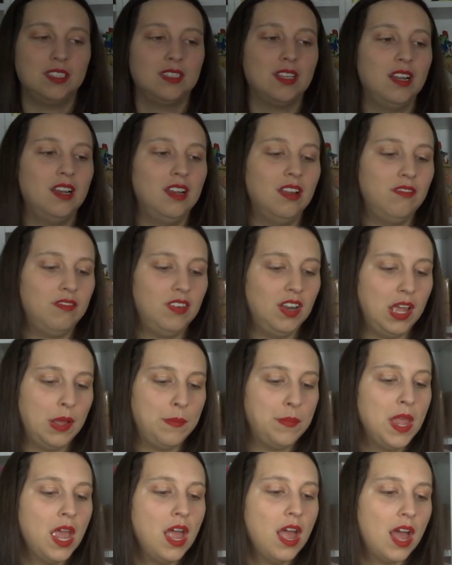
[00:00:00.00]
is
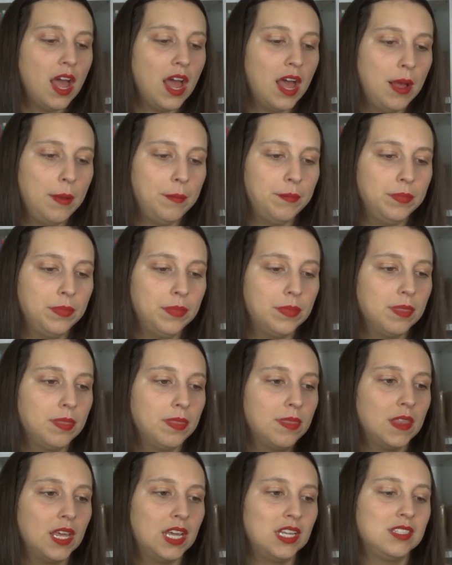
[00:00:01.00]
lovely.
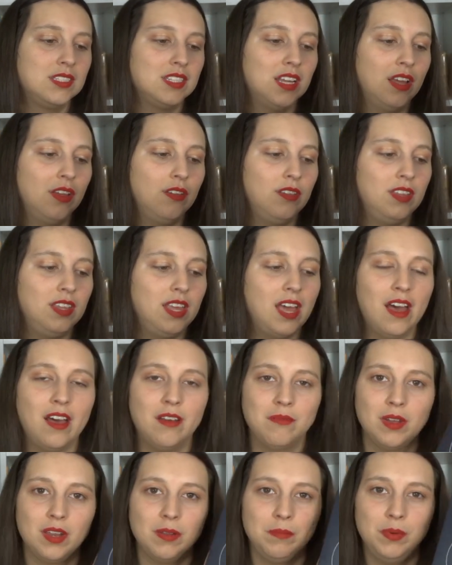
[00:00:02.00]
So yeah,
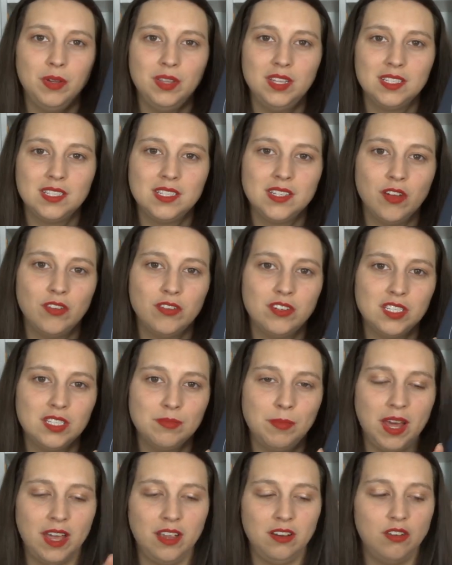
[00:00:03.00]
I'm going to put this on
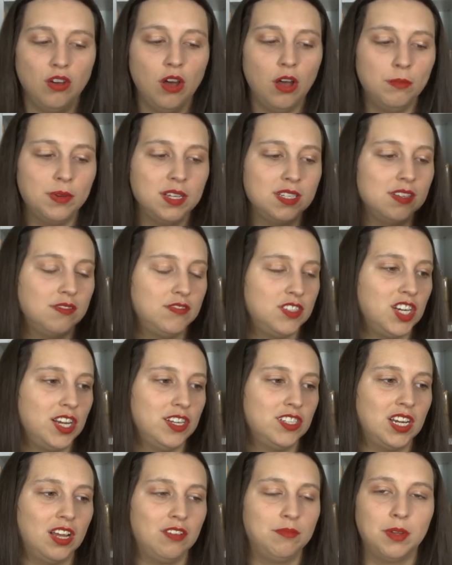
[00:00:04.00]
display, not on my suffragette
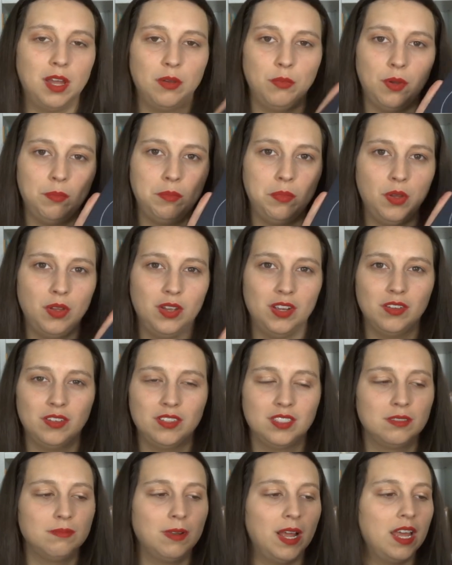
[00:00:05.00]
shelf, but I will put it on
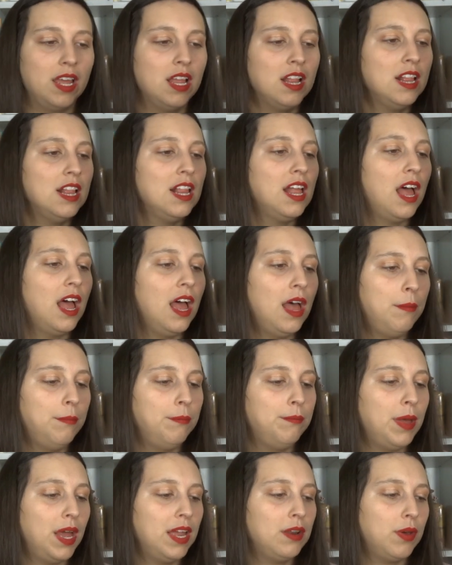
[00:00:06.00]
display.
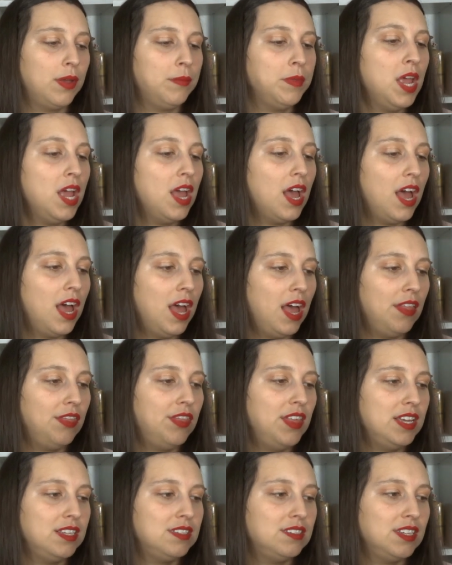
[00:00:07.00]
But anyway,
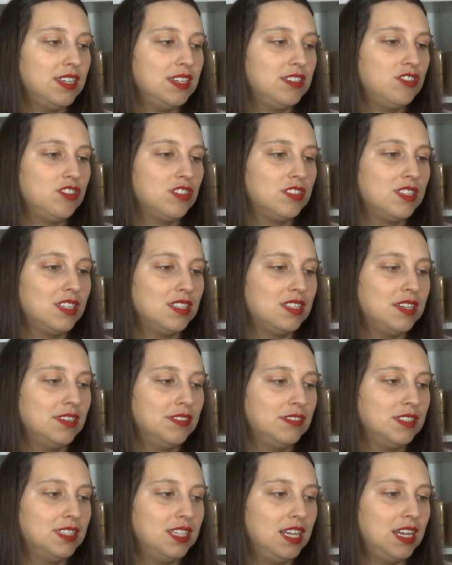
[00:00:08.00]
this is just this
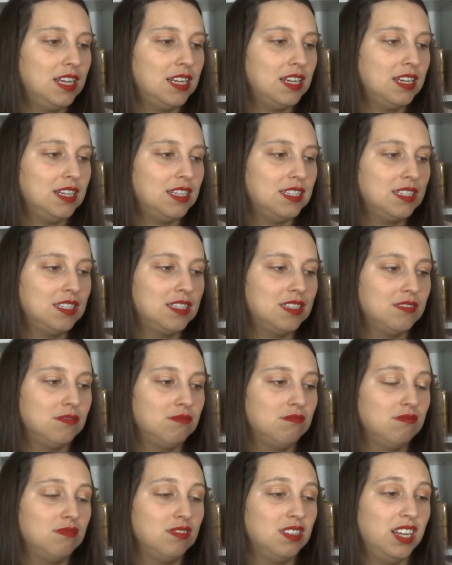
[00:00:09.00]
little zine, and it's
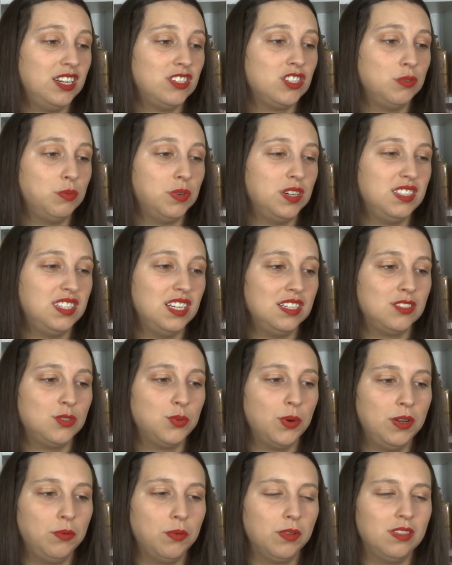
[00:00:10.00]
literally what it says,
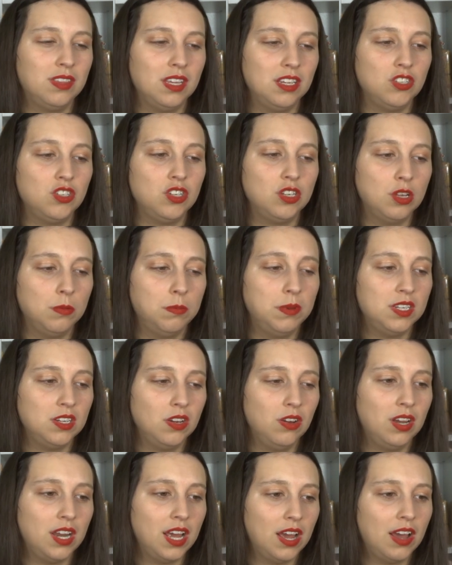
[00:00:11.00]
21 things you could be
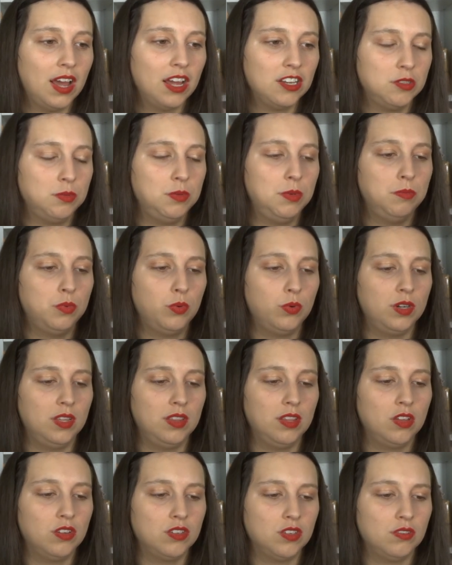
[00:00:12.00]
doing now had you been born in
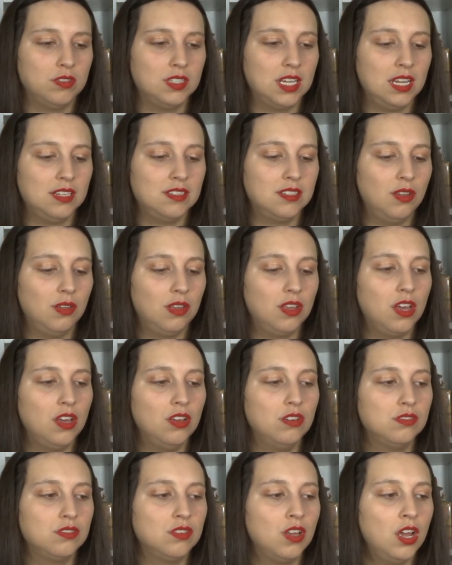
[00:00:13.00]
the good old days. So it
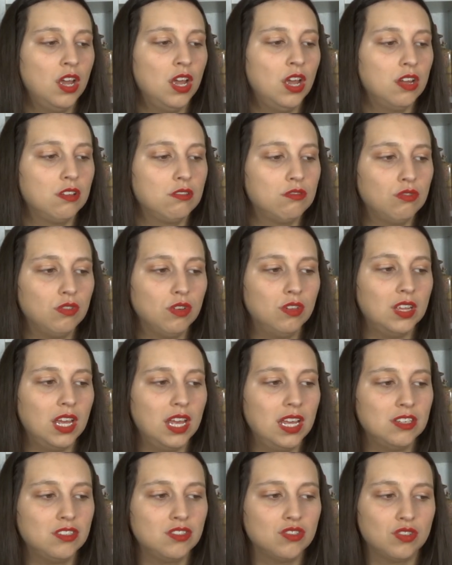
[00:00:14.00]
goes through the
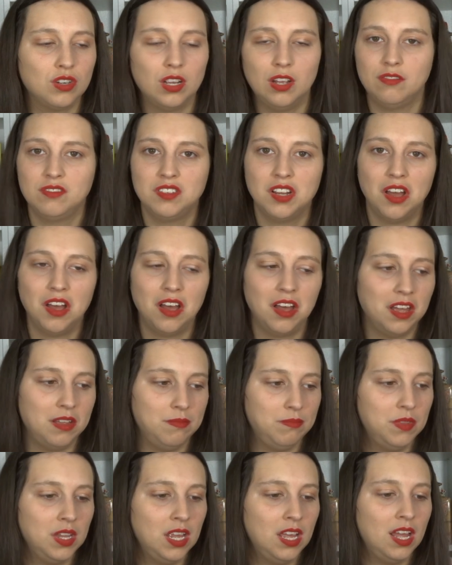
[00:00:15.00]
history of
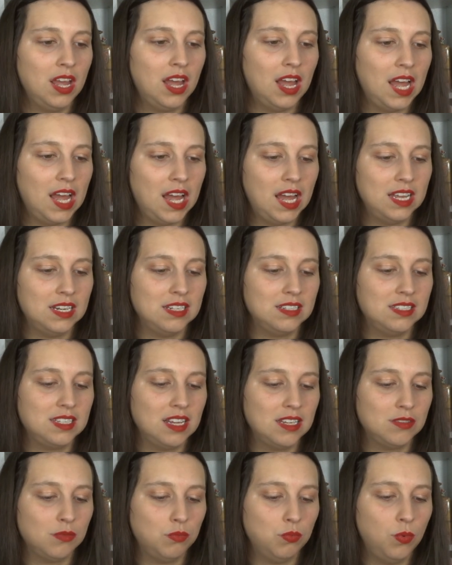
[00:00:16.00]
time and
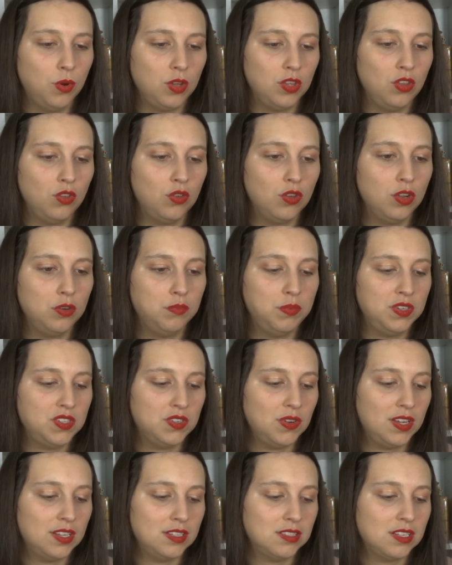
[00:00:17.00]
says what you could be
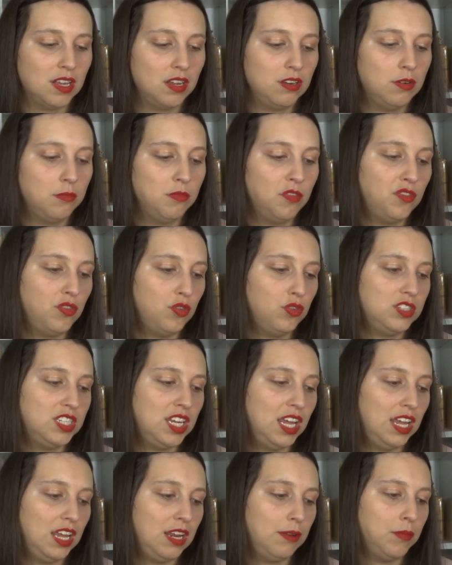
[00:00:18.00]
doing. So number
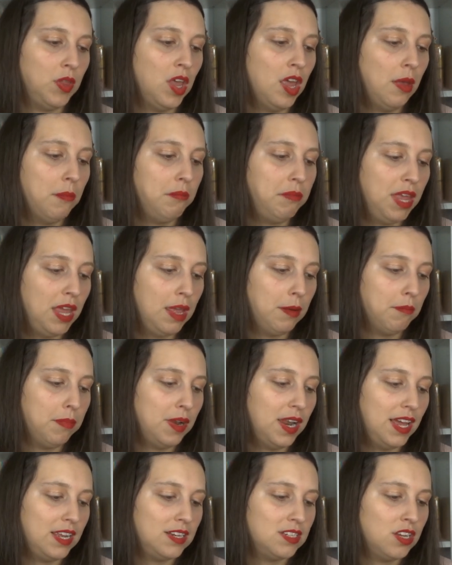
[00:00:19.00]
14, being
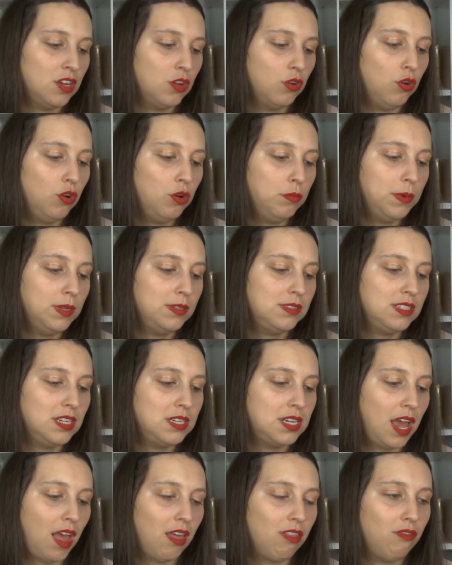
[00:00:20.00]
bled almost to
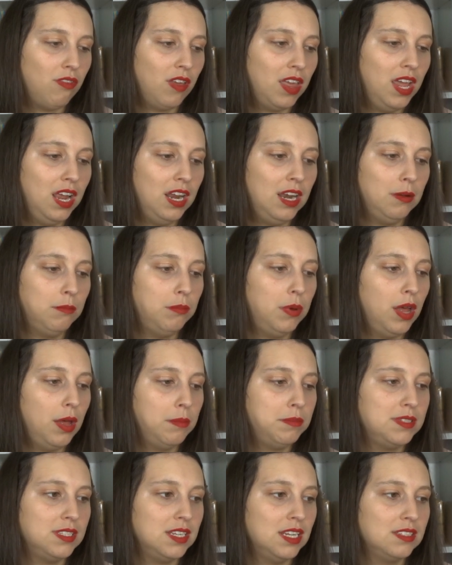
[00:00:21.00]
death for healing
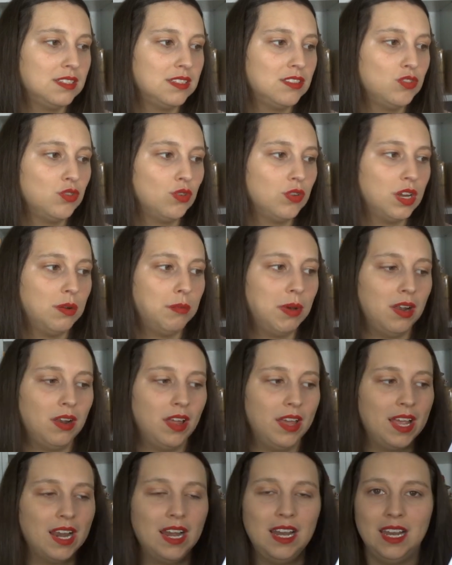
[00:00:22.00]
purposes, and talking about
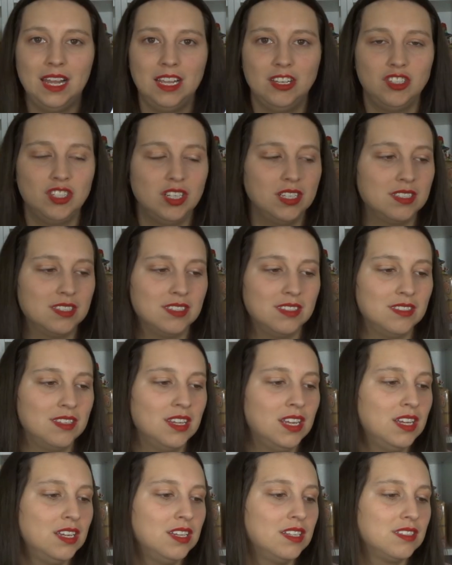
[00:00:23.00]
like leeches and
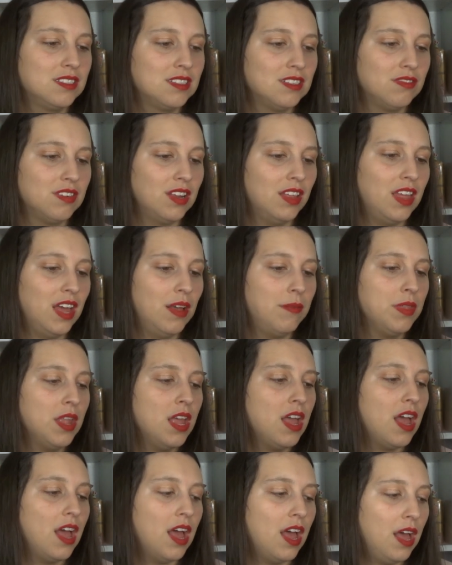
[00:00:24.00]
stuff like that.
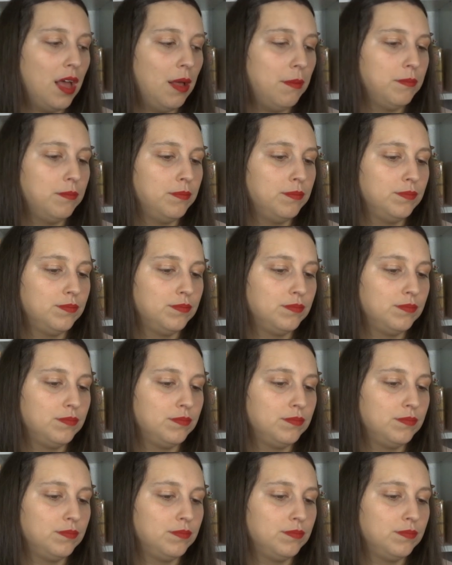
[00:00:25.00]
I